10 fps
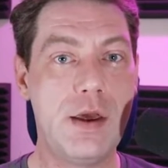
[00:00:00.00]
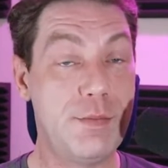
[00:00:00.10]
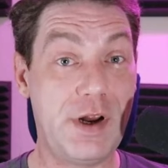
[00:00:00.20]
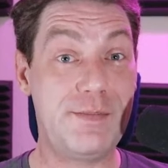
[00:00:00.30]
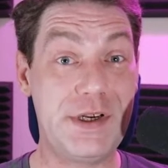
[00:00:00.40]

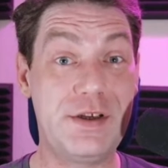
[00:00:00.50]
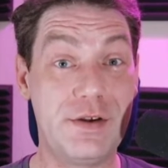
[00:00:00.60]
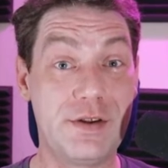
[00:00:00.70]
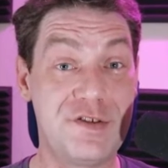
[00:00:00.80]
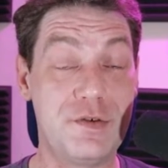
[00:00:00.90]
But I've been
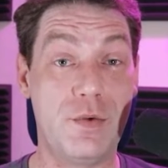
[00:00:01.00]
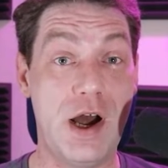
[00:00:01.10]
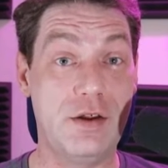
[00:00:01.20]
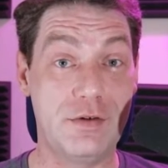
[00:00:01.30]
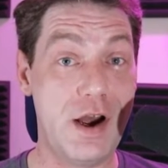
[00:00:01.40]
doing this a
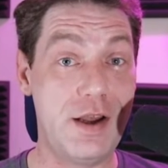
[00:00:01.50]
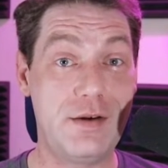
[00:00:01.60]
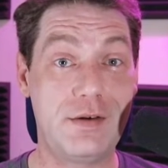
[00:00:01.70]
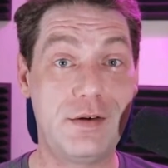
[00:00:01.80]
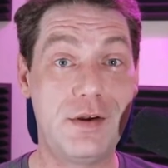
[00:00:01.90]
while, right?
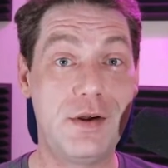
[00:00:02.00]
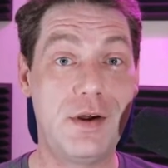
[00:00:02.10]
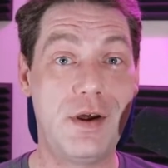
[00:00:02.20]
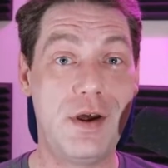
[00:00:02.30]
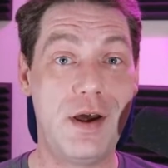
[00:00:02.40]

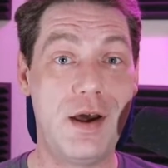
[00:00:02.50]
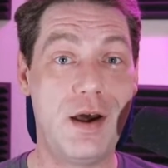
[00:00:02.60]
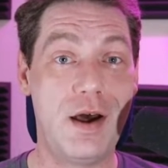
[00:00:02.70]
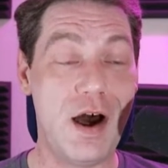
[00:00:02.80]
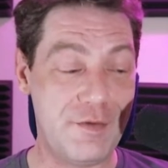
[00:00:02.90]

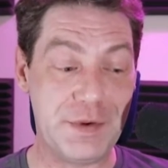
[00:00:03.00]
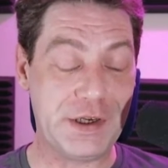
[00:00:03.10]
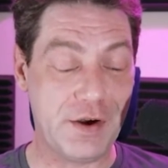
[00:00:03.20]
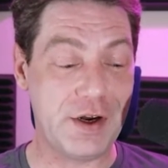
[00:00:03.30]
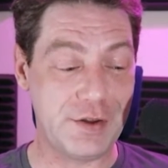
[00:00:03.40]
I've been
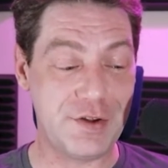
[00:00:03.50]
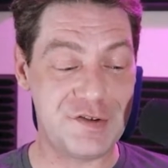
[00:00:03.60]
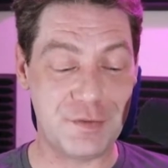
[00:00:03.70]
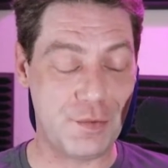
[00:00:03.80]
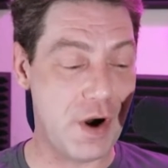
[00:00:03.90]
going at
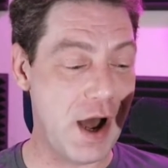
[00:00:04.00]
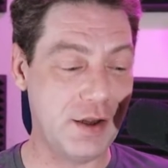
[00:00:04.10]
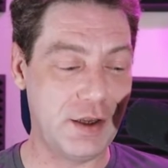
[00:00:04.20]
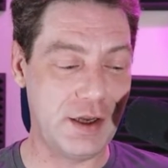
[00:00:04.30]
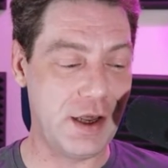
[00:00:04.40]
this a
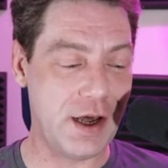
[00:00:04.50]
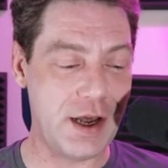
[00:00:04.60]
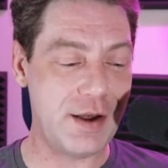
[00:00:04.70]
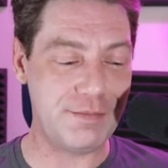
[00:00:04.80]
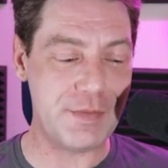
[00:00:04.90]
while, and
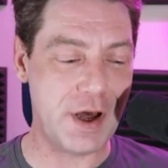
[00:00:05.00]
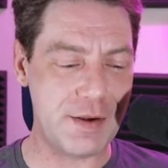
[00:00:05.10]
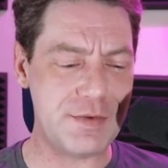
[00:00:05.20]
I'm